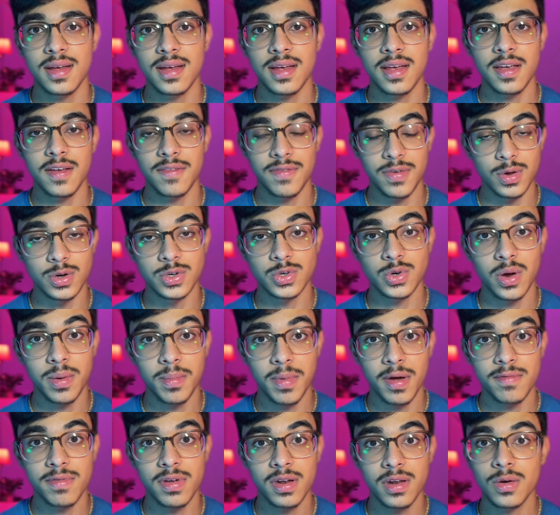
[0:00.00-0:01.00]
If you enjoy my
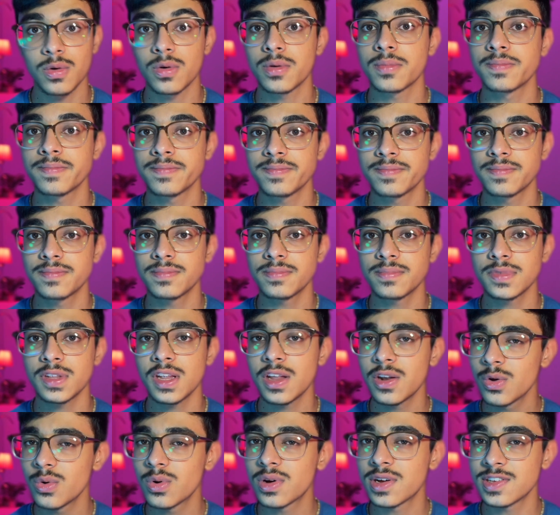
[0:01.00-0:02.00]
video, then
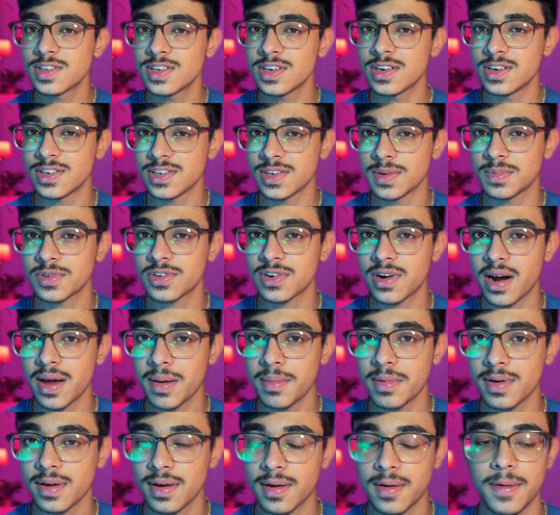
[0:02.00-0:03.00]
do consider
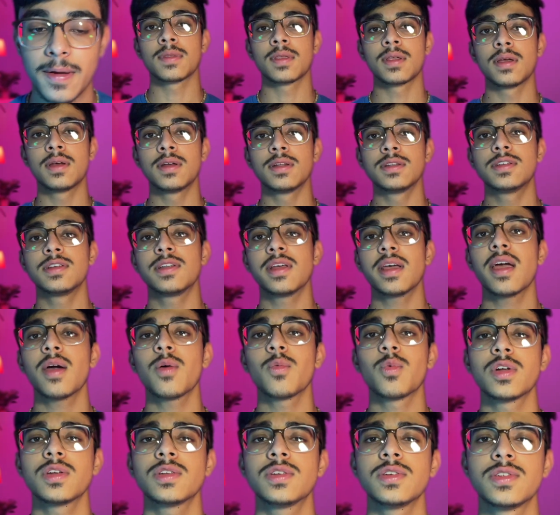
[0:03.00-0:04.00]
subscribing. Today I
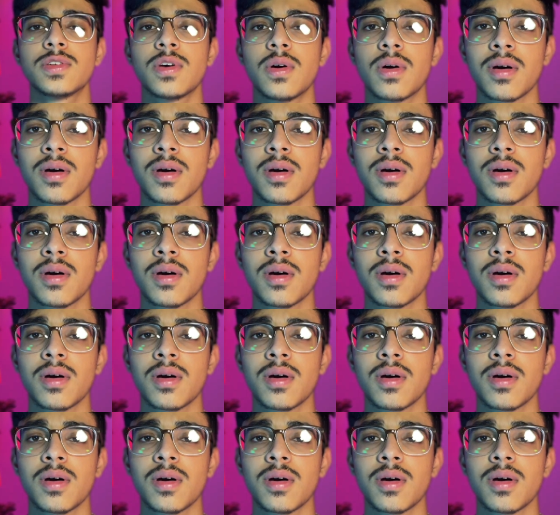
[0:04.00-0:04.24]
want to talk